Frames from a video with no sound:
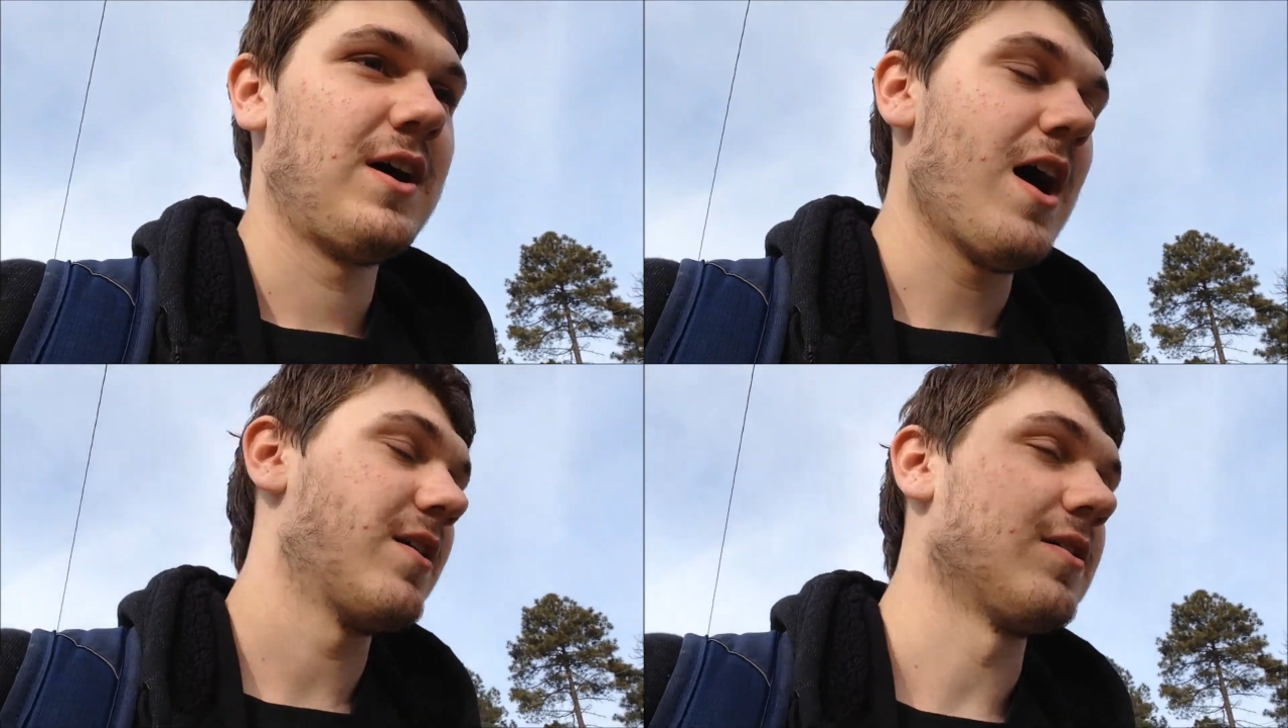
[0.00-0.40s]

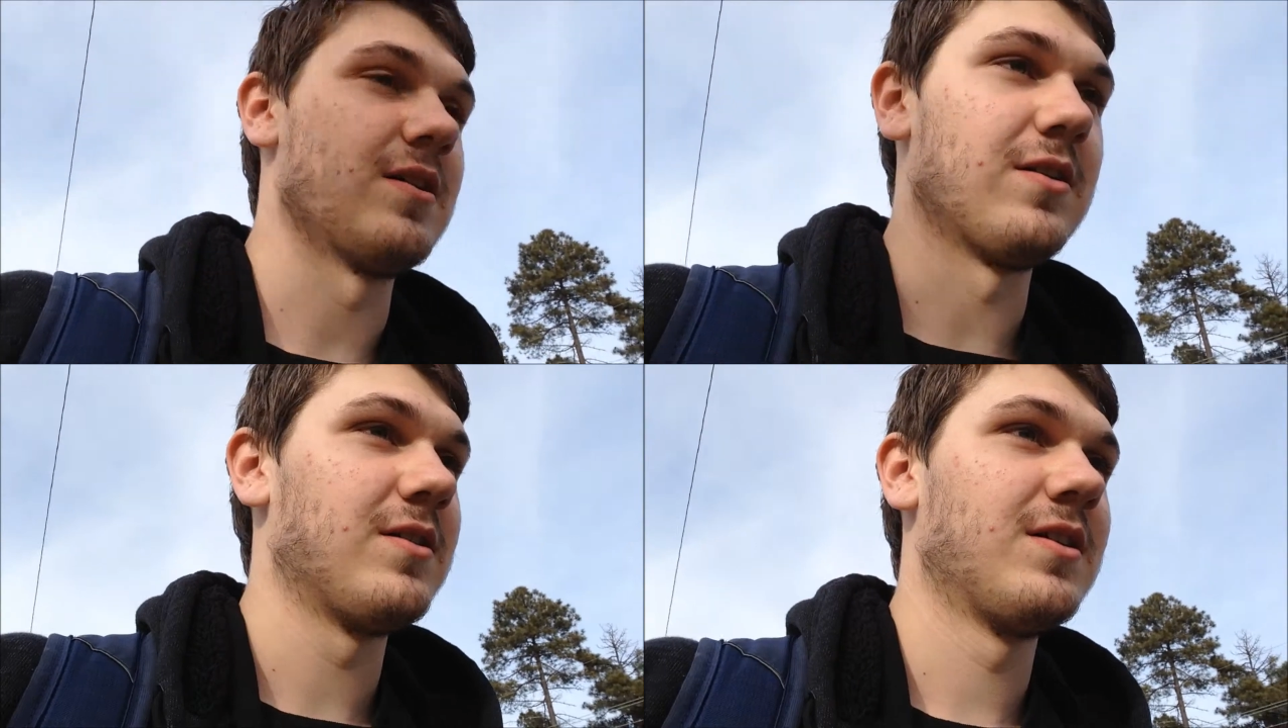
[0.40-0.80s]
I don't
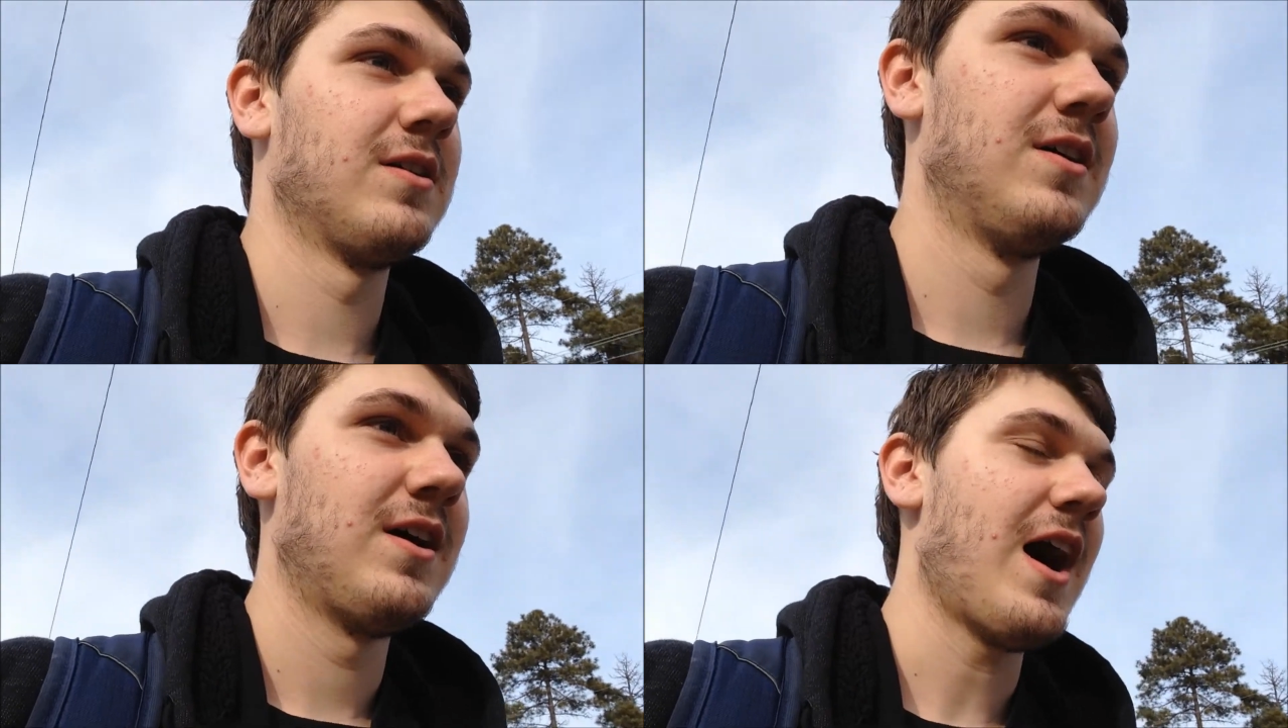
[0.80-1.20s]

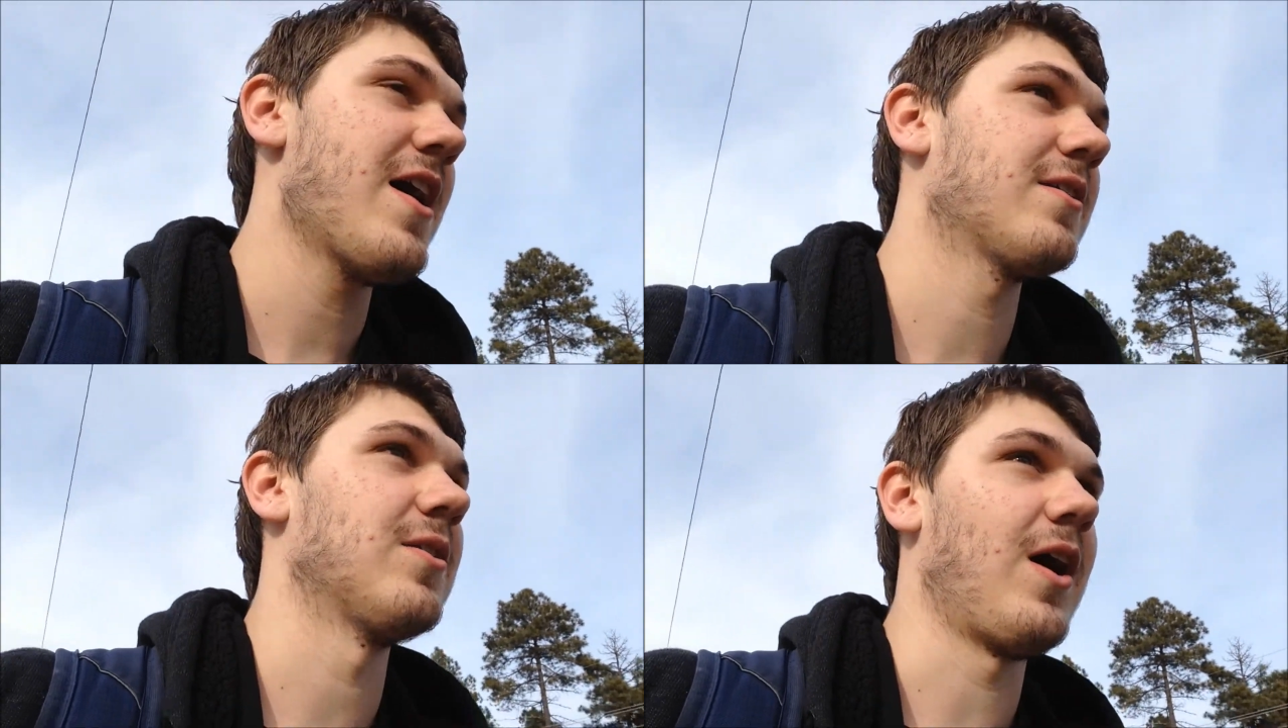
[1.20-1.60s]

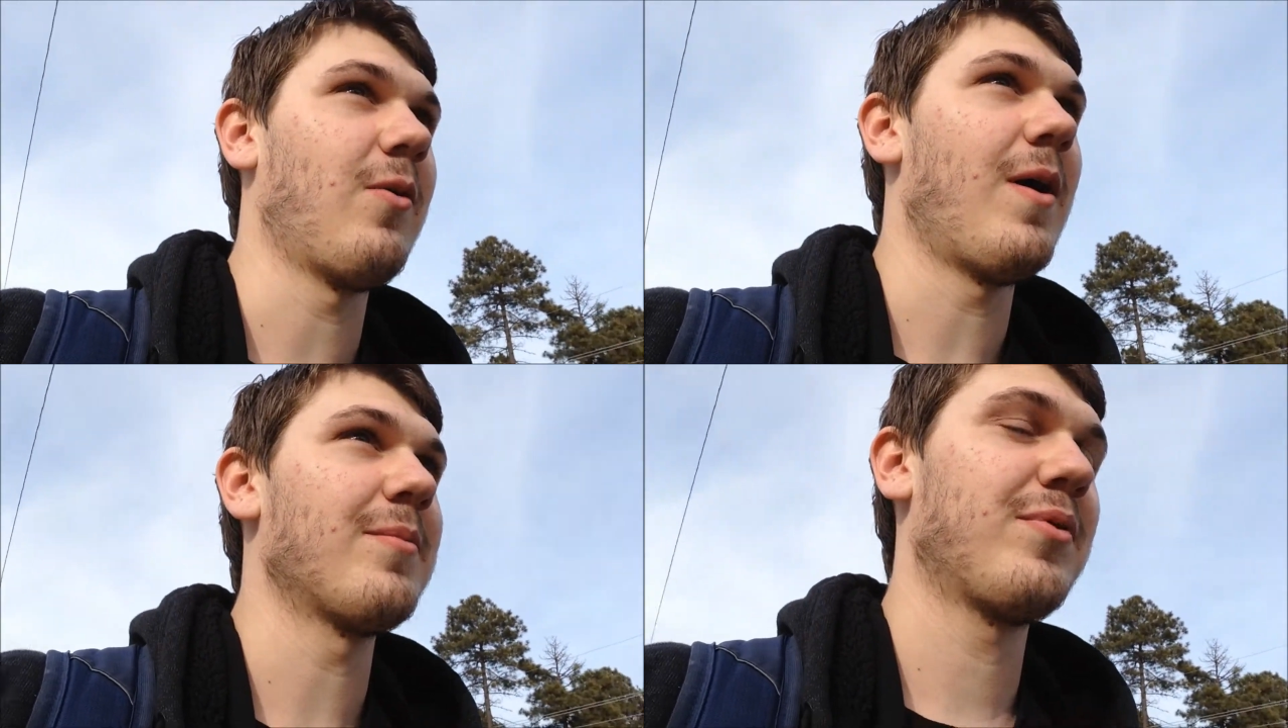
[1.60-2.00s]
know.
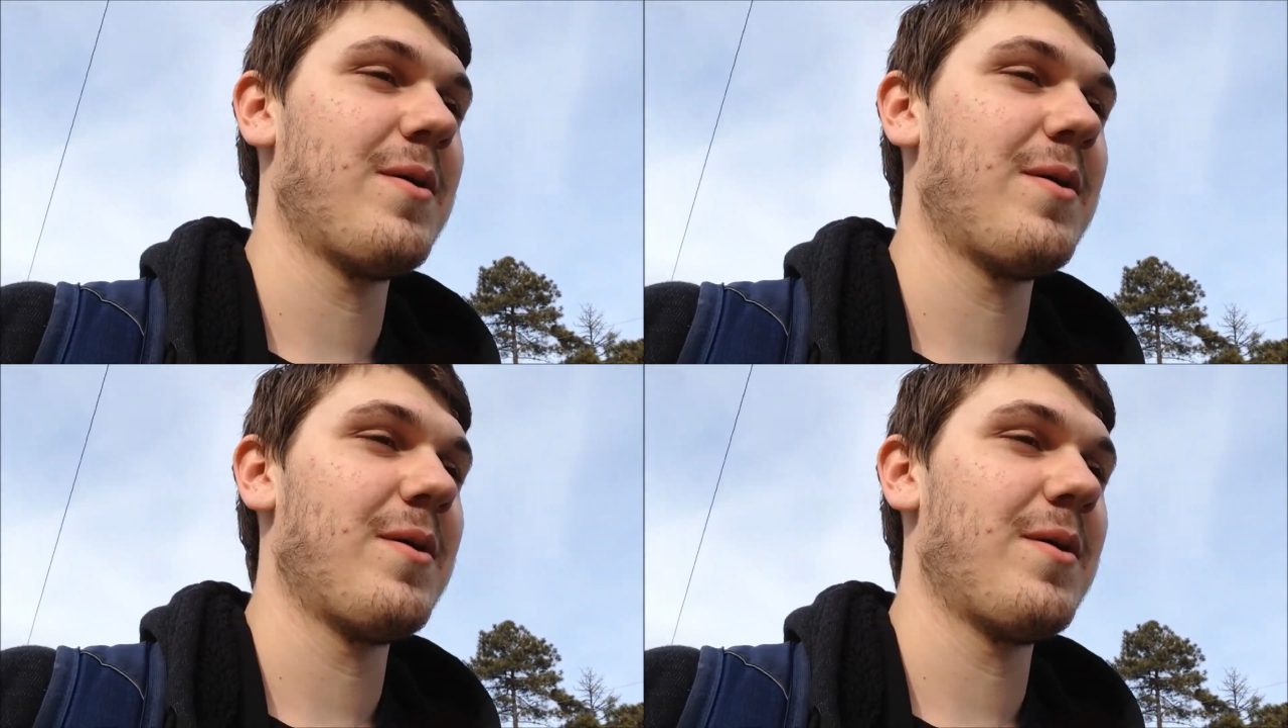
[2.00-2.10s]
I'm